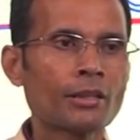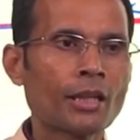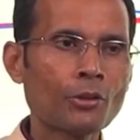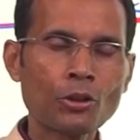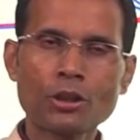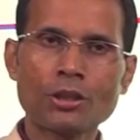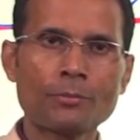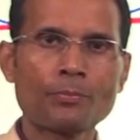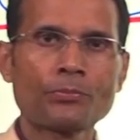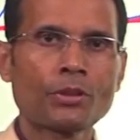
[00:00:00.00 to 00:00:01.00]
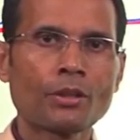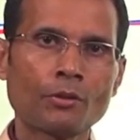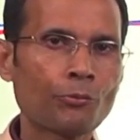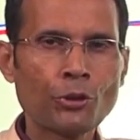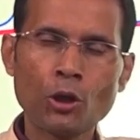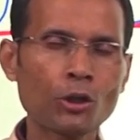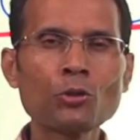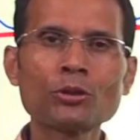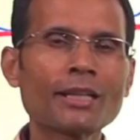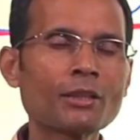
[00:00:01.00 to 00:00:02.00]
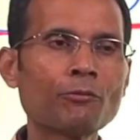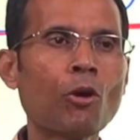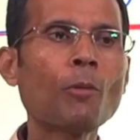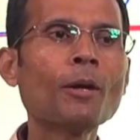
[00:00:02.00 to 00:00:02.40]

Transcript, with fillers: Now, look, we all know that the warm